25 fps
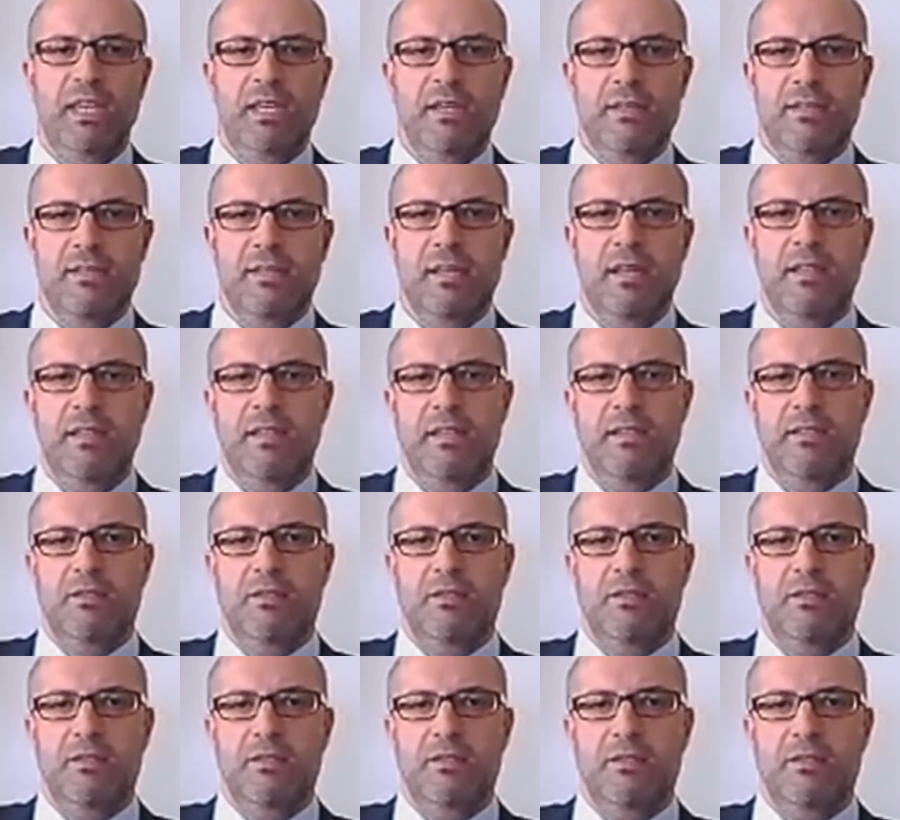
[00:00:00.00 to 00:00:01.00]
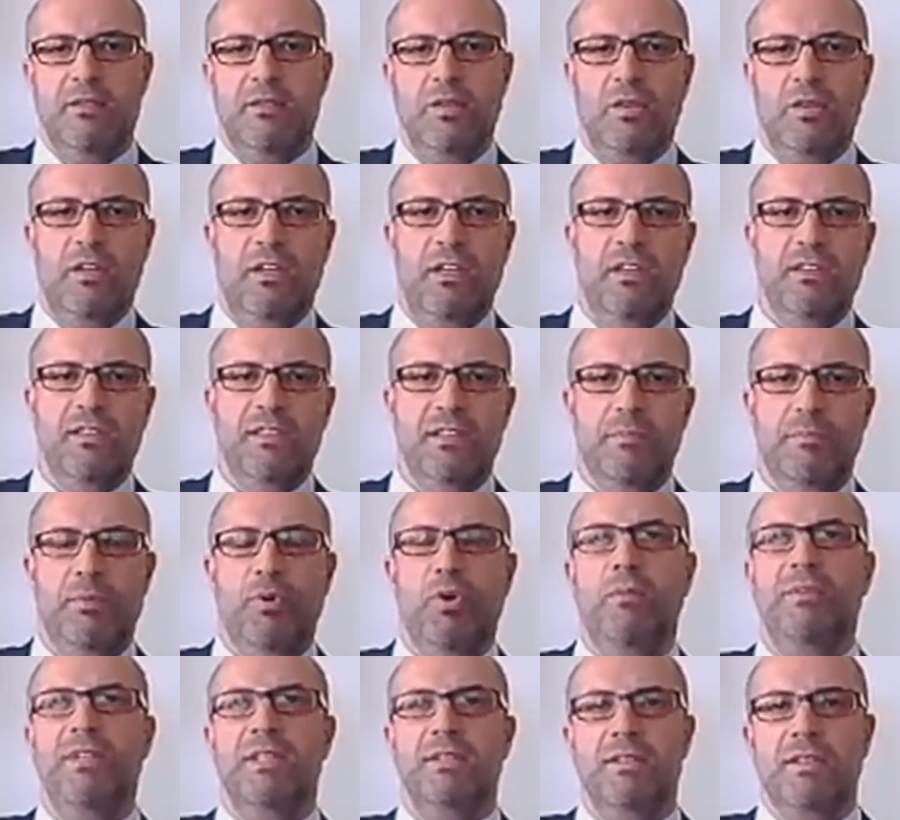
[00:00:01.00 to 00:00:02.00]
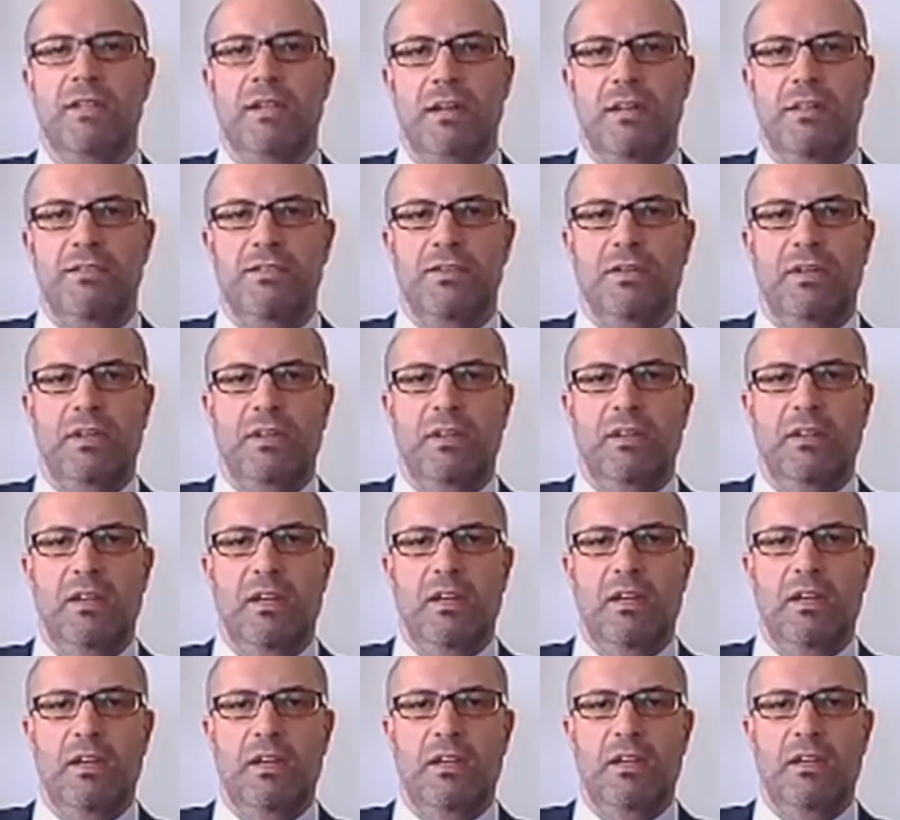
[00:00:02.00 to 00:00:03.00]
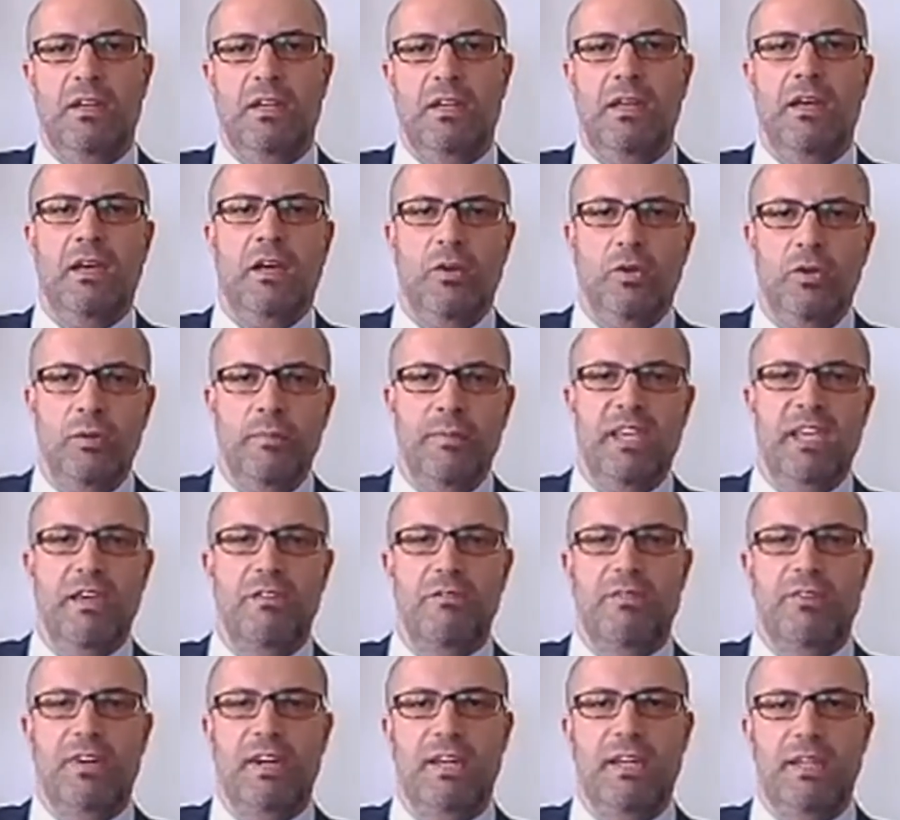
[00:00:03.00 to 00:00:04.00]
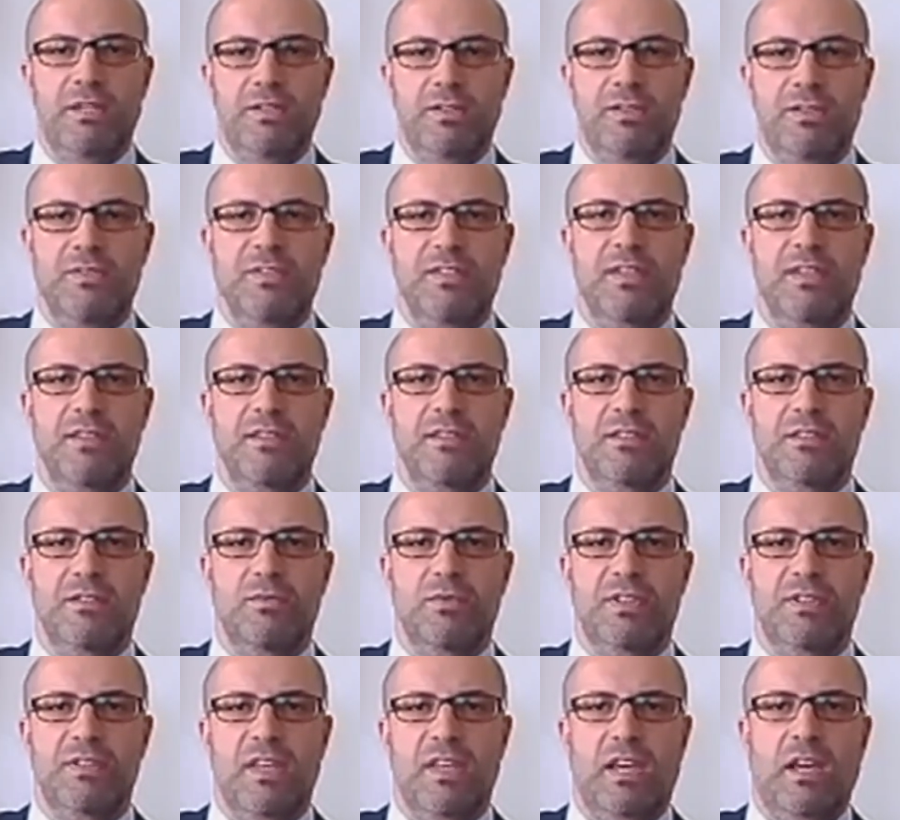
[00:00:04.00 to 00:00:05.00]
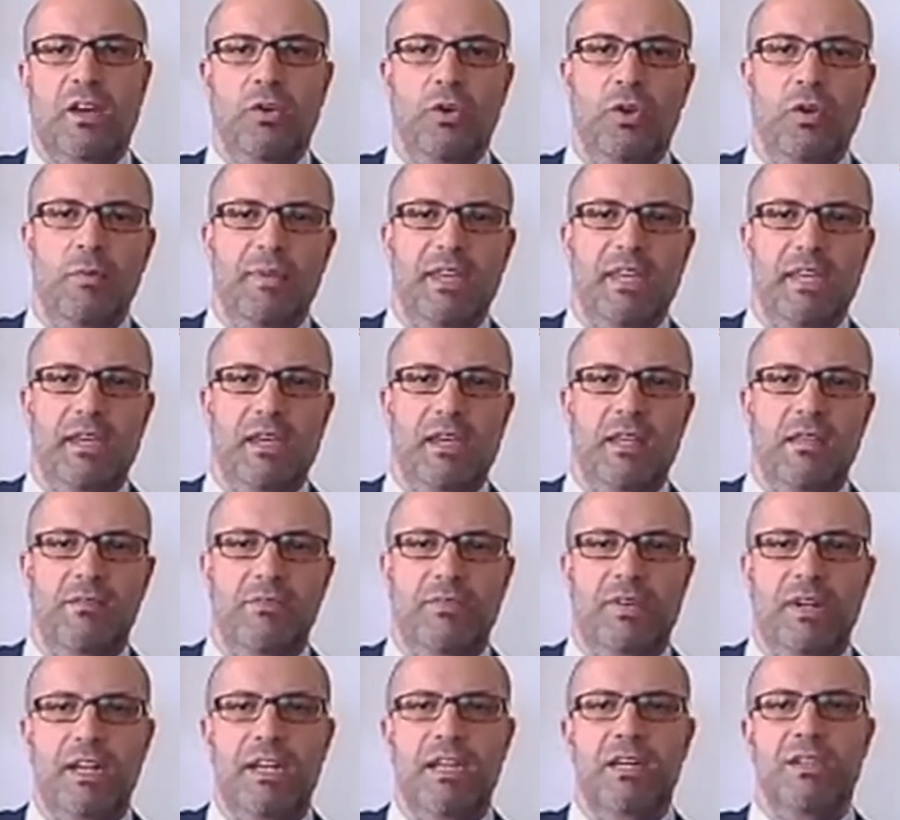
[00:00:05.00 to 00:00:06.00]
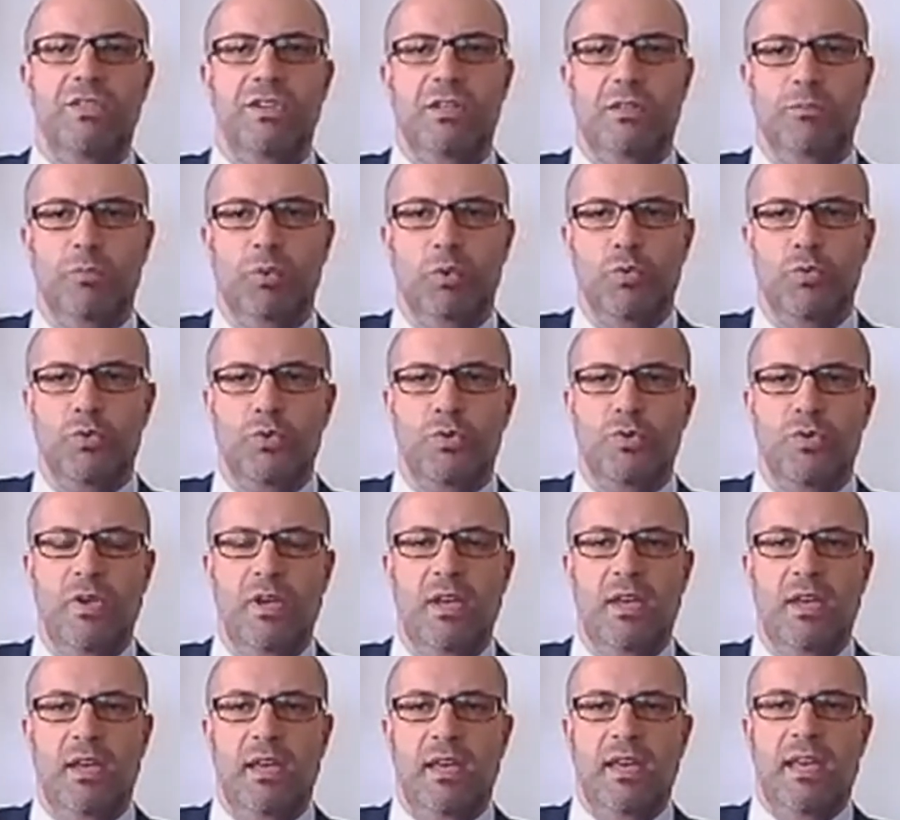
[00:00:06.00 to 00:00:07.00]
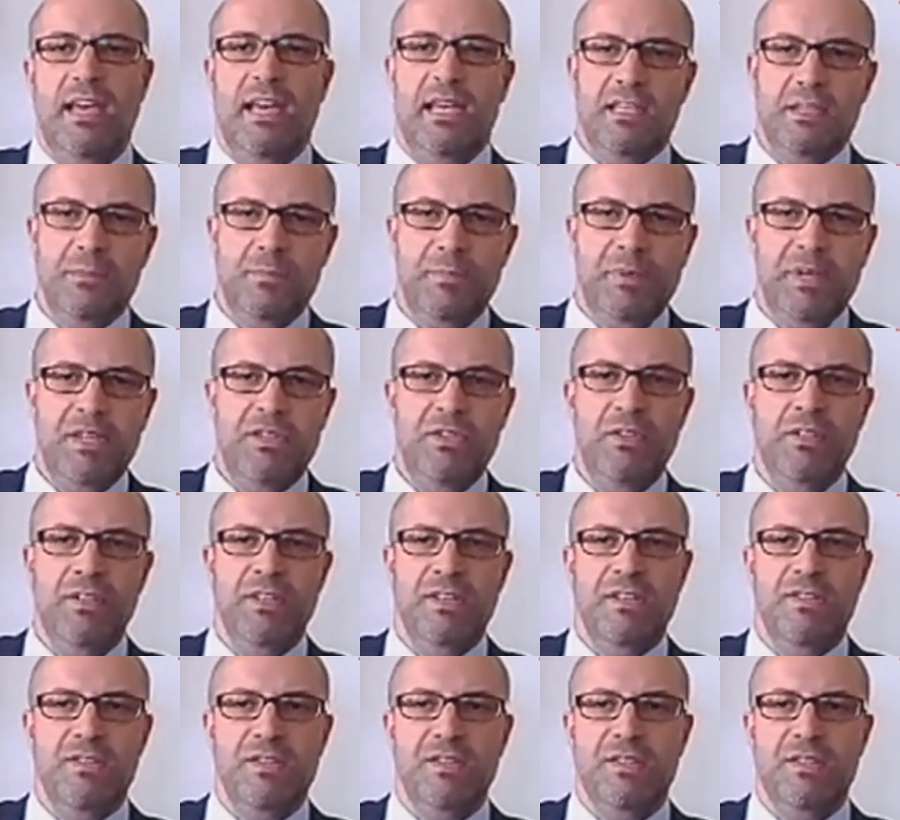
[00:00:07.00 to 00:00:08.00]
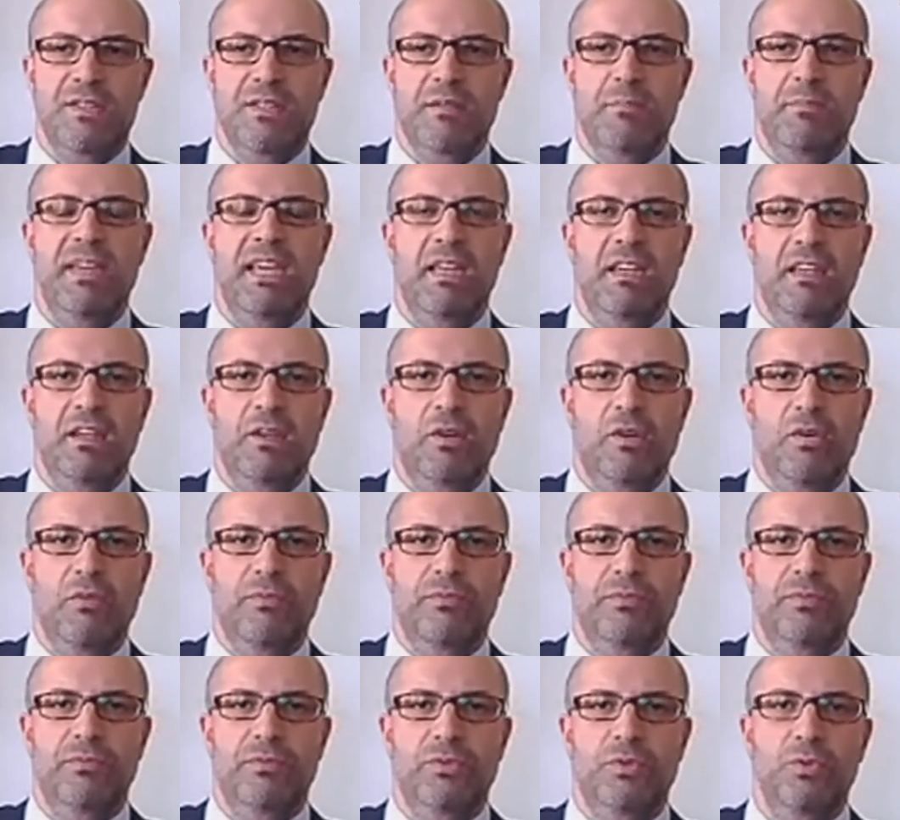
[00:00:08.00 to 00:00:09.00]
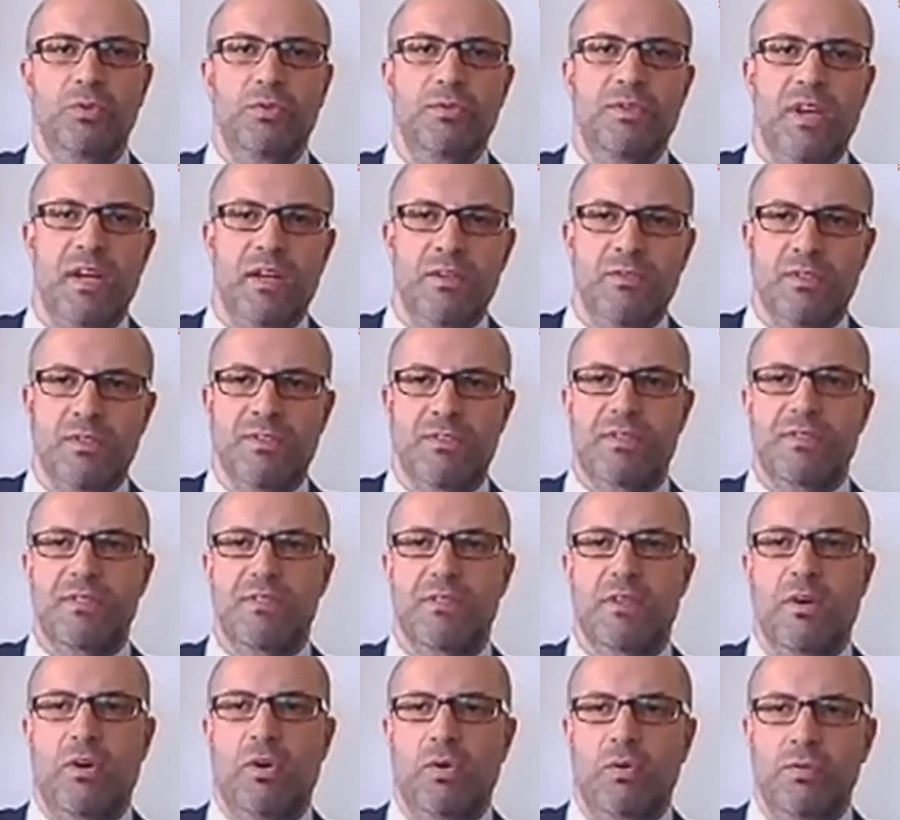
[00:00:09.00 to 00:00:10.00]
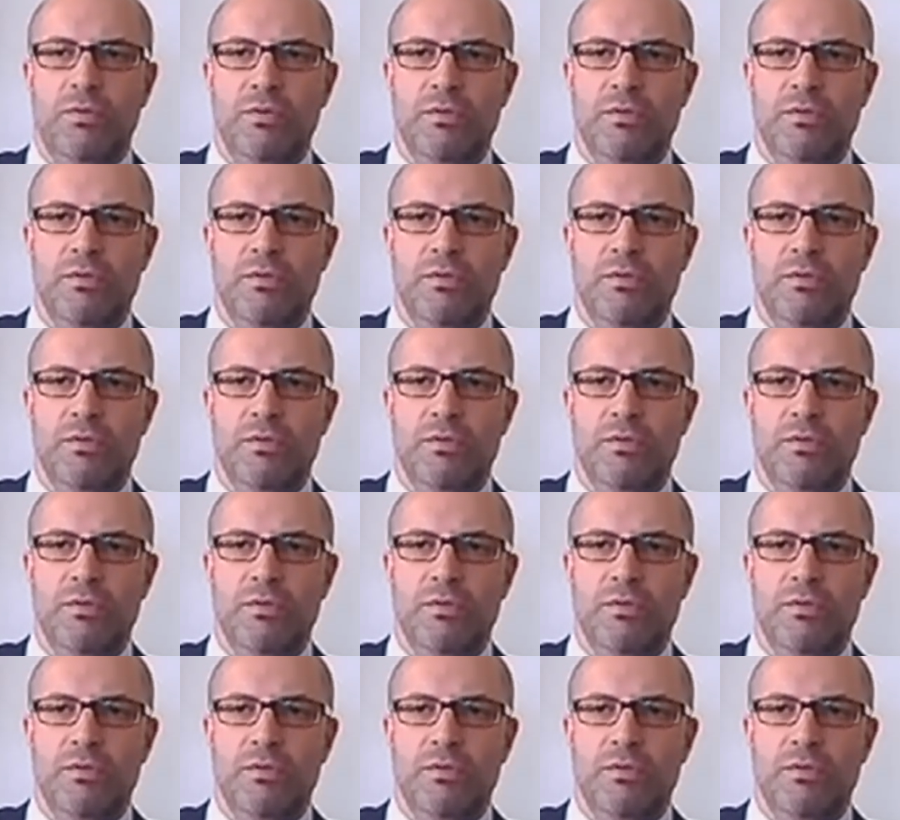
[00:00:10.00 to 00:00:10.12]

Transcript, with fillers: can say that Turkey is a prominent country uh, in economic and financial senses with economic and financial moves, especially since the beginning of 2000s